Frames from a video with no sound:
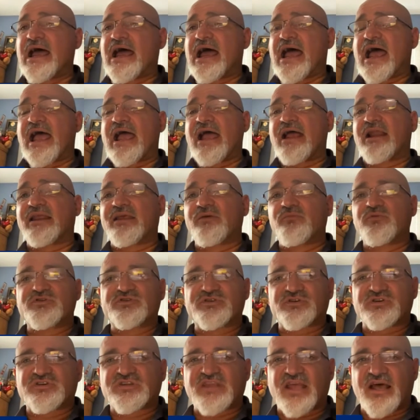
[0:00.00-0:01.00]
And he was
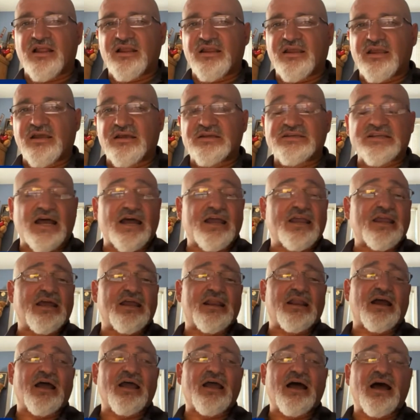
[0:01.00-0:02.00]
just telling us, again,
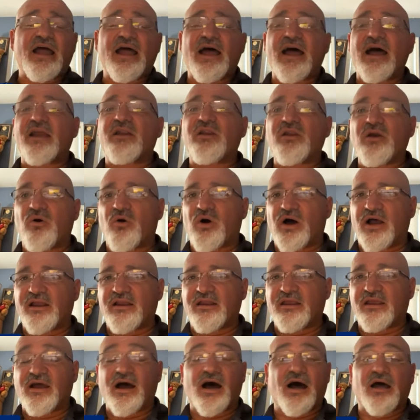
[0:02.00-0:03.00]
I had no
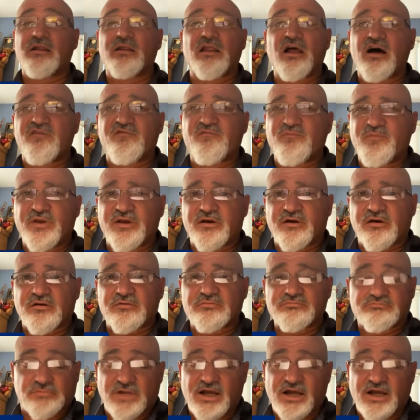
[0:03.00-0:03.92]
idea. I love beer,